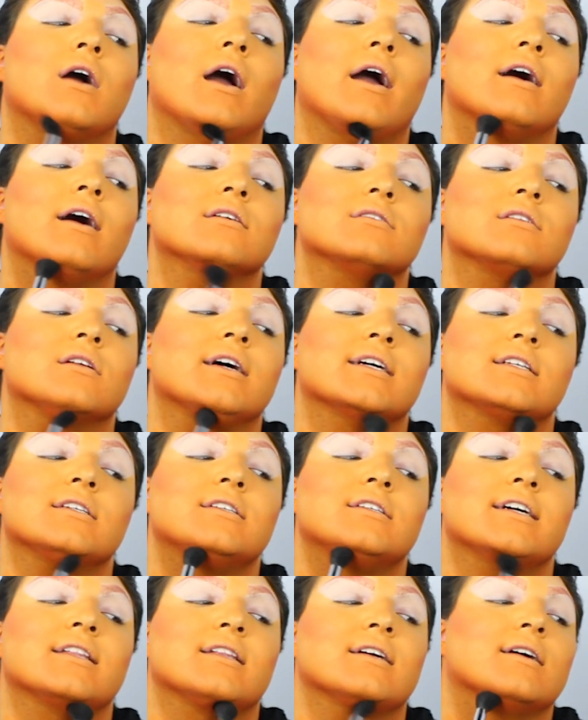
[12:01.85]
I also like
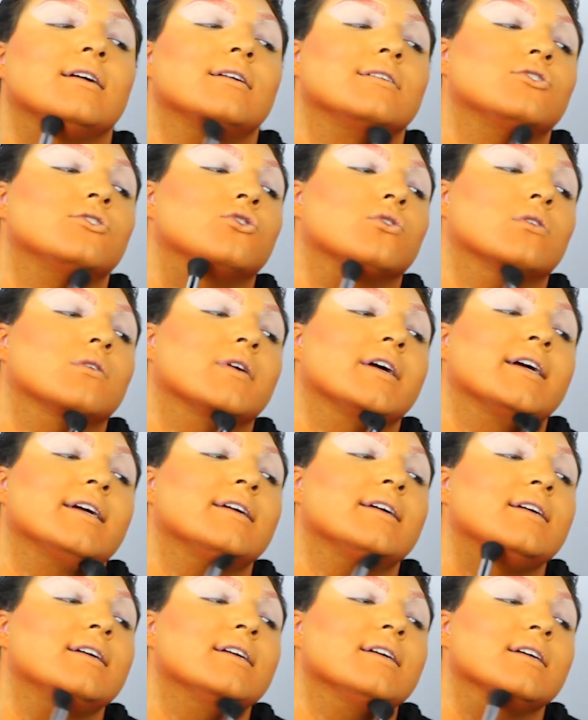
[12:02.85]
to take the contour
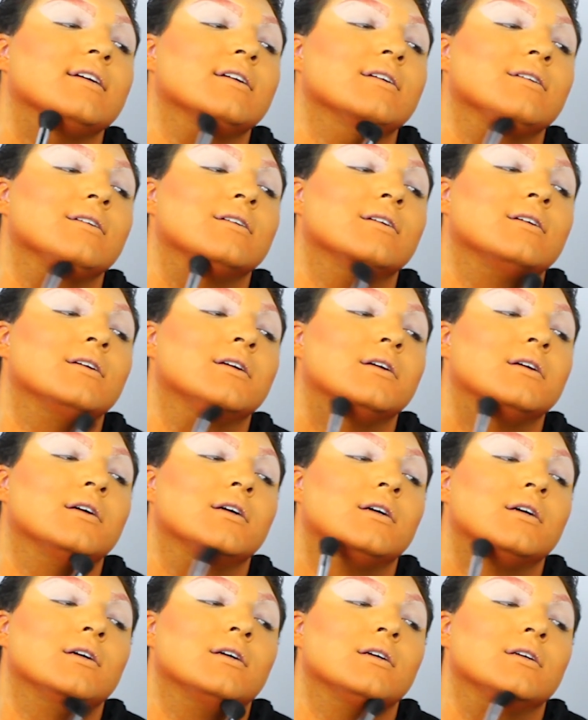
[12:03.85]
right here,
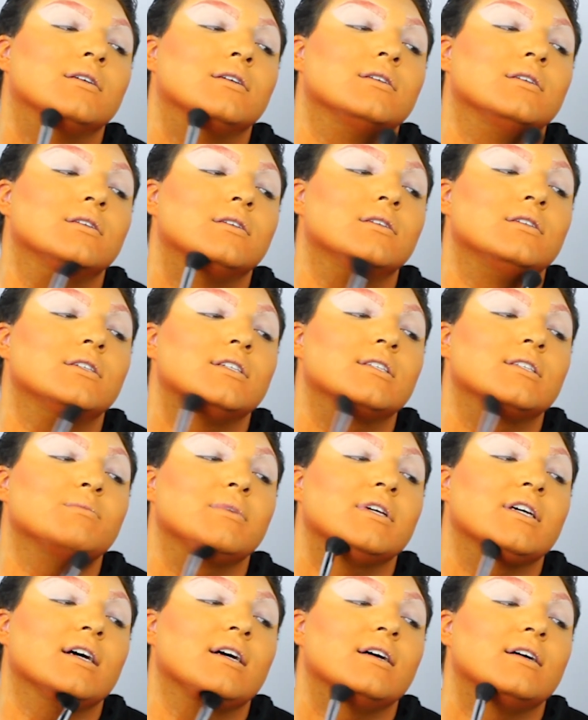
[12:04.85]
just
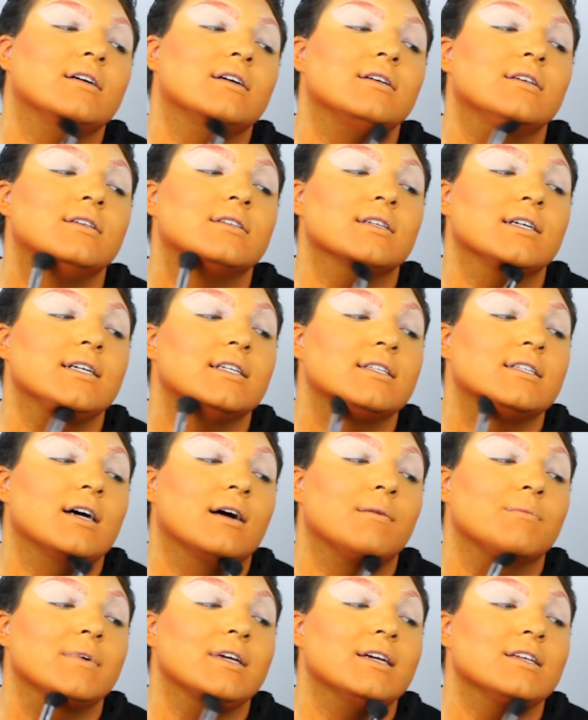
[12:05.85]
because it
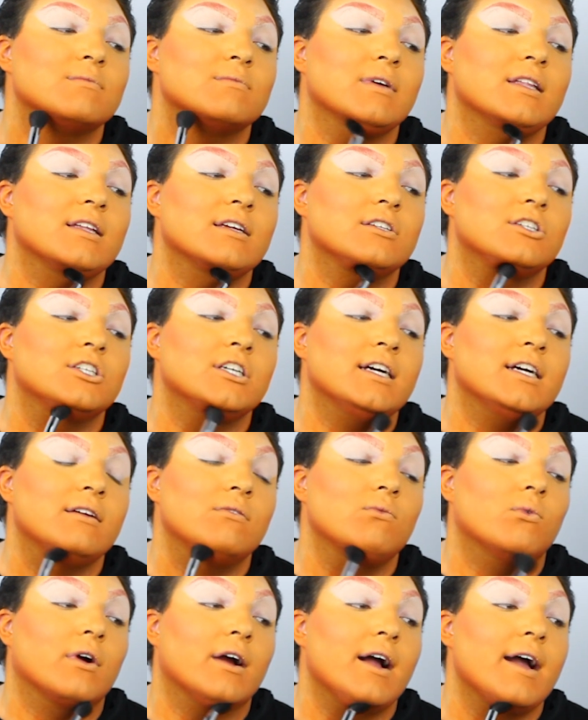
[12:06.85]
gives me the
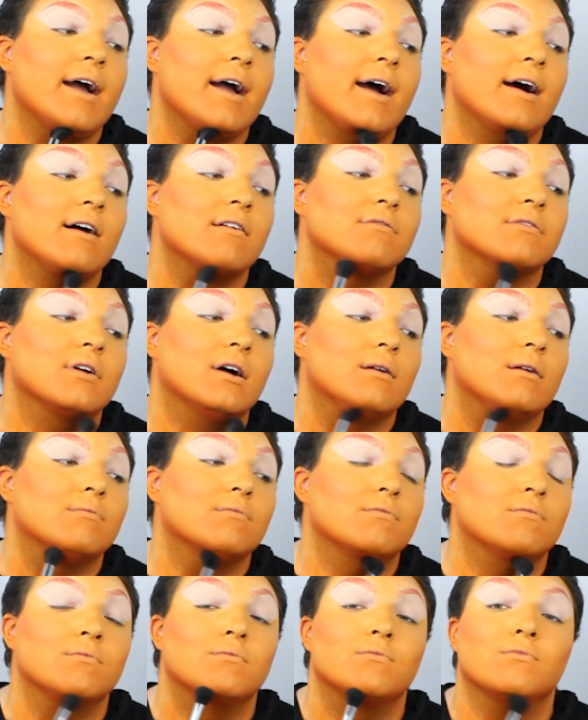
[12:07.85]
chin where I have
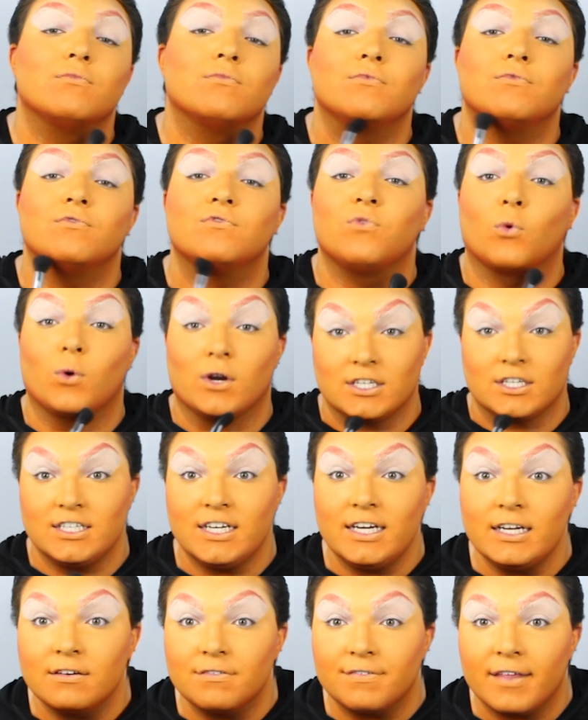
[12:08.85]

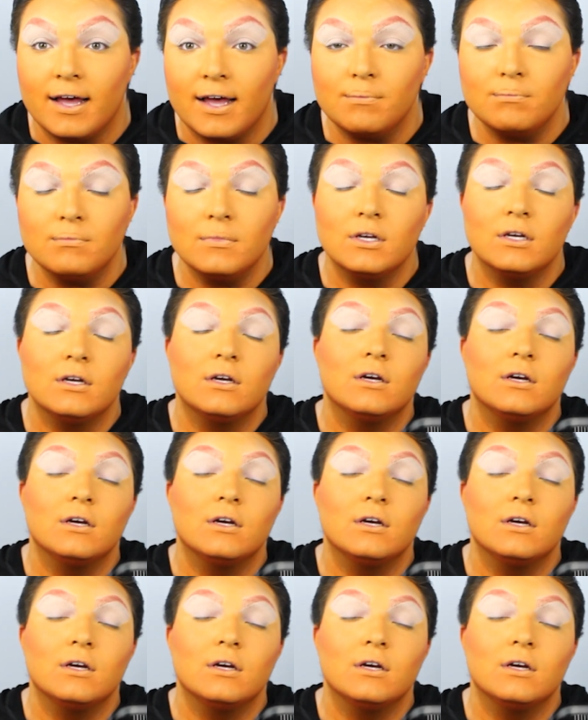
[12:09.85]
14 of them.